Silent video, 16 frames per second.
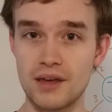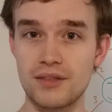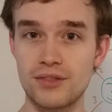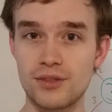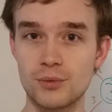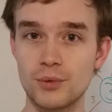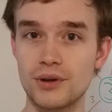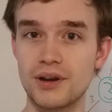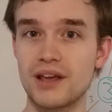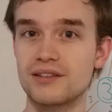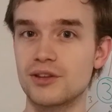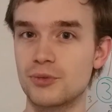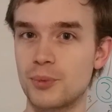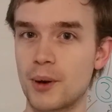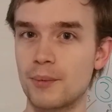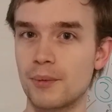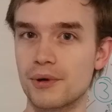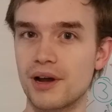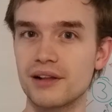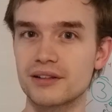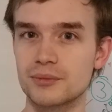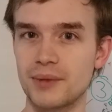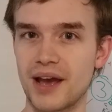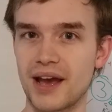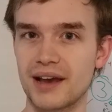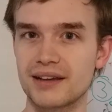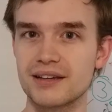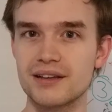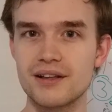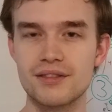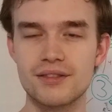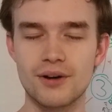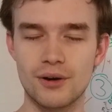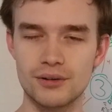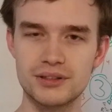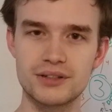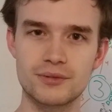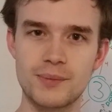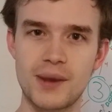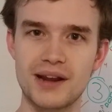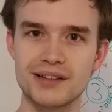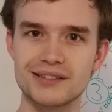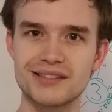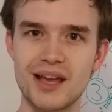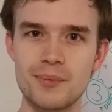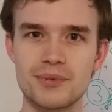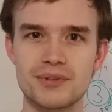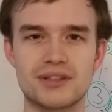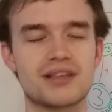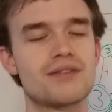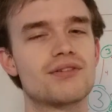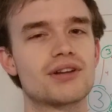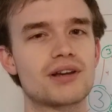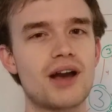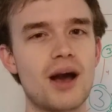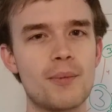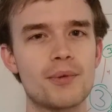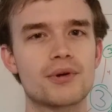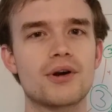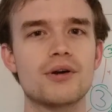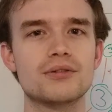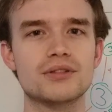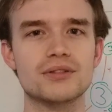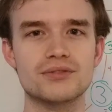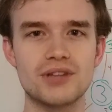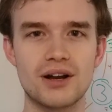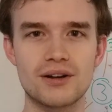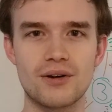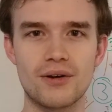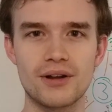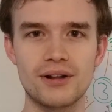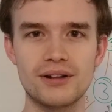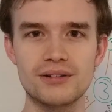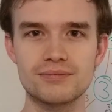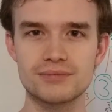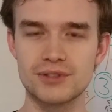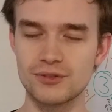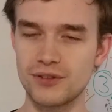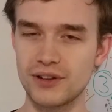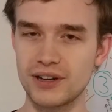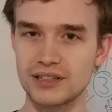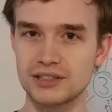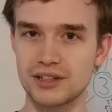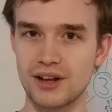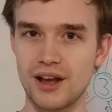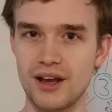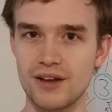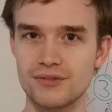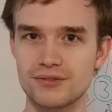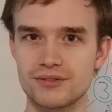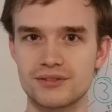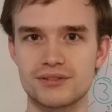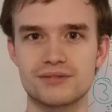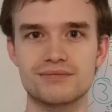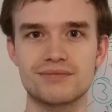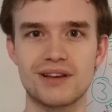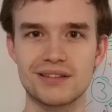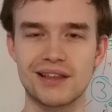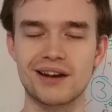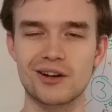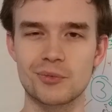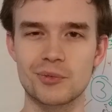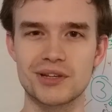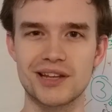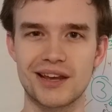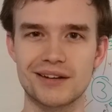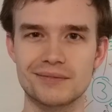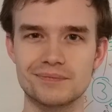that the wood has its purple color back, the only remaining step is to give it a couple coats of tung oil to finish it off, and then it'll be done.